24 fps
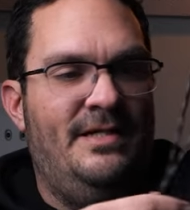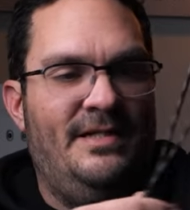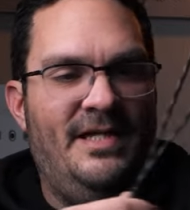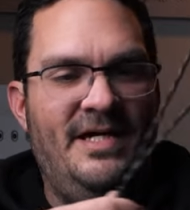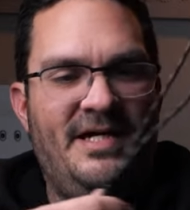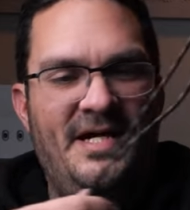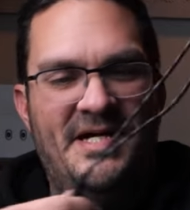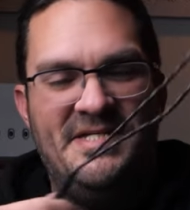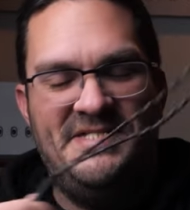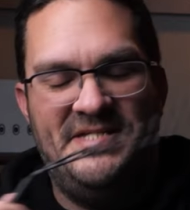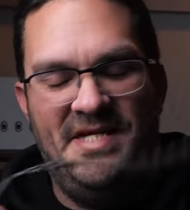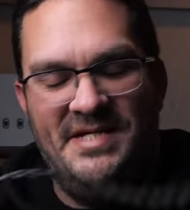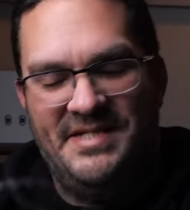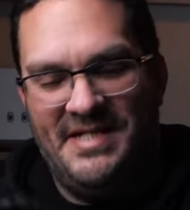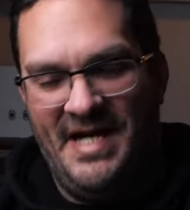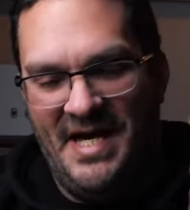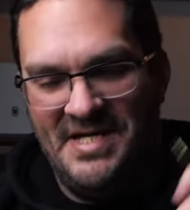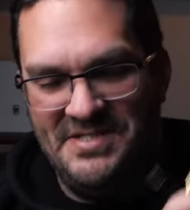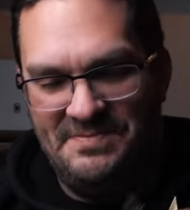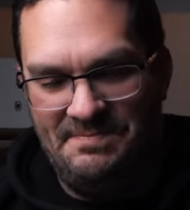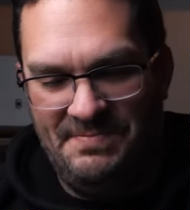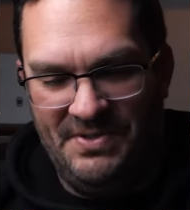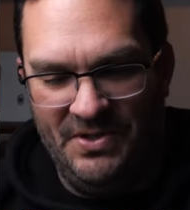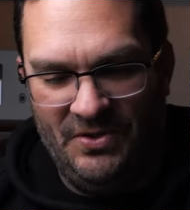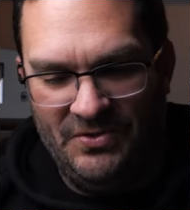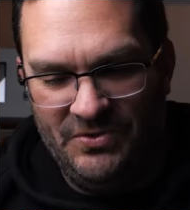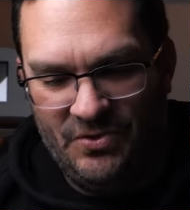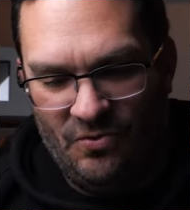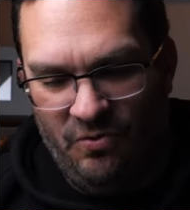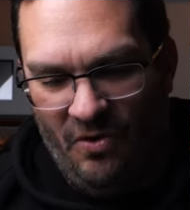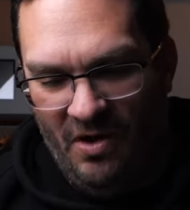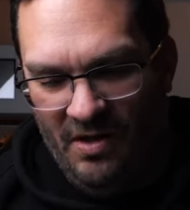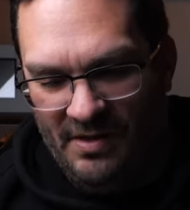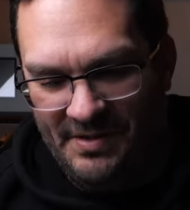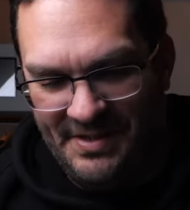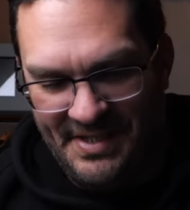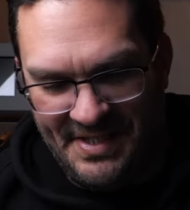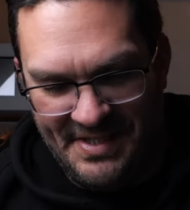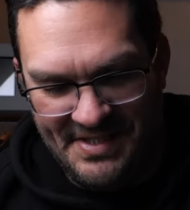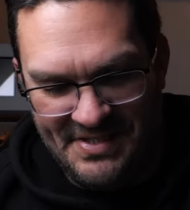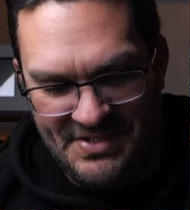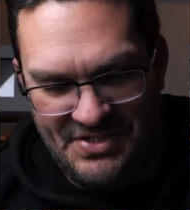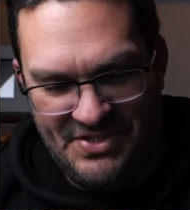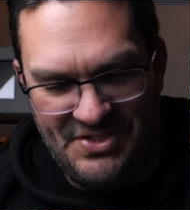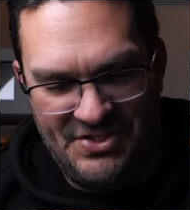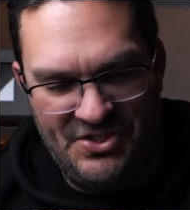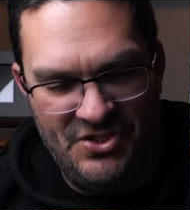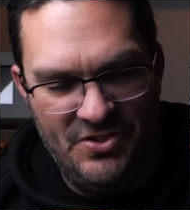Like I said, guys, build quality is
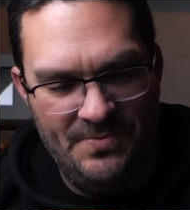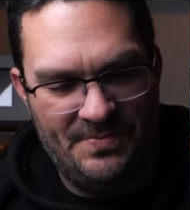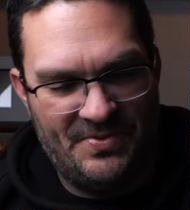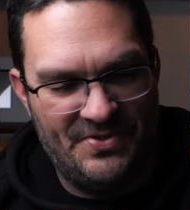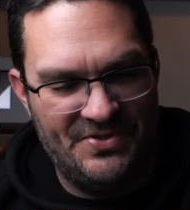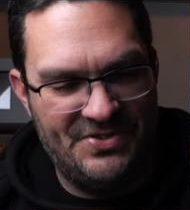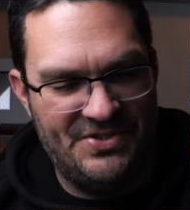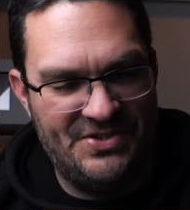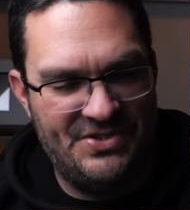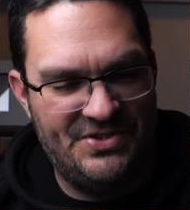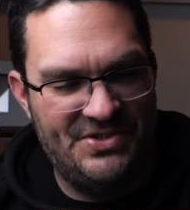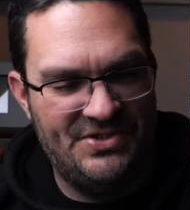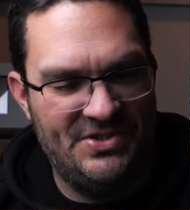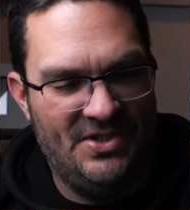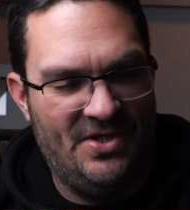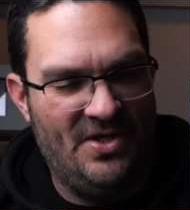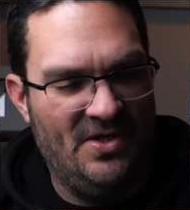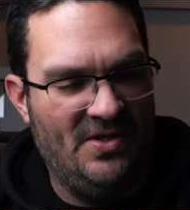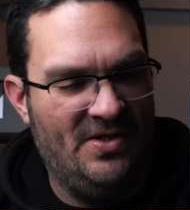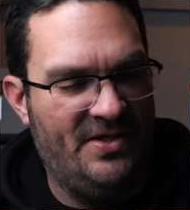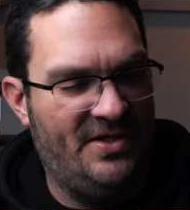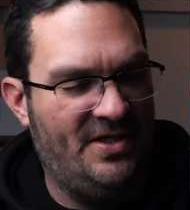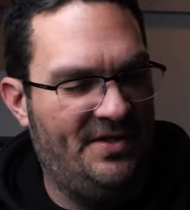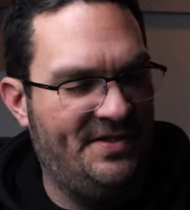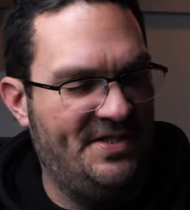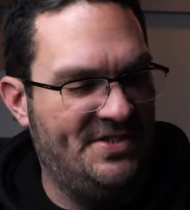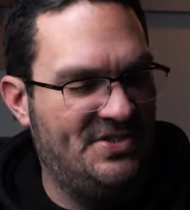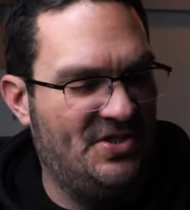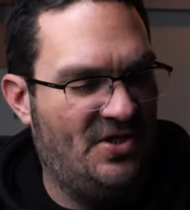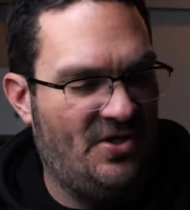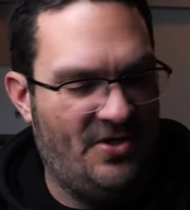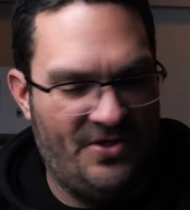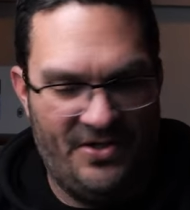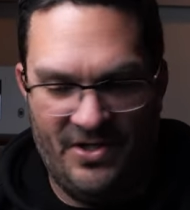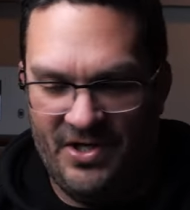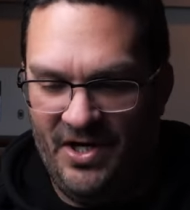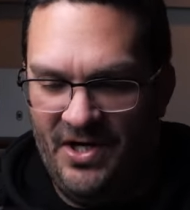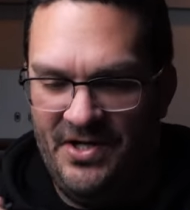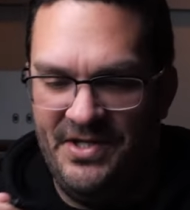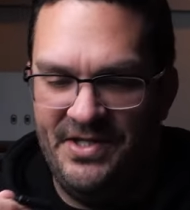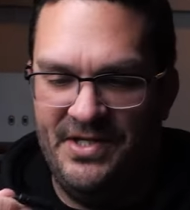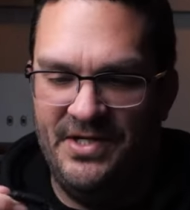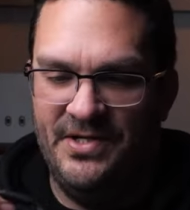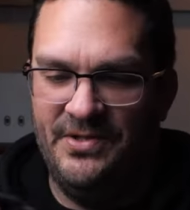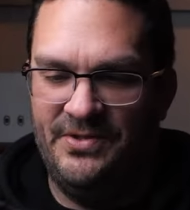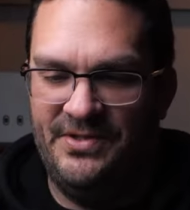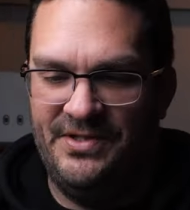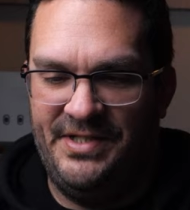super solid on these Hart
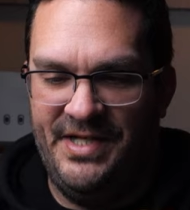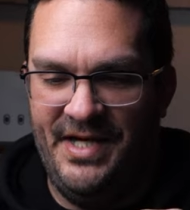Audio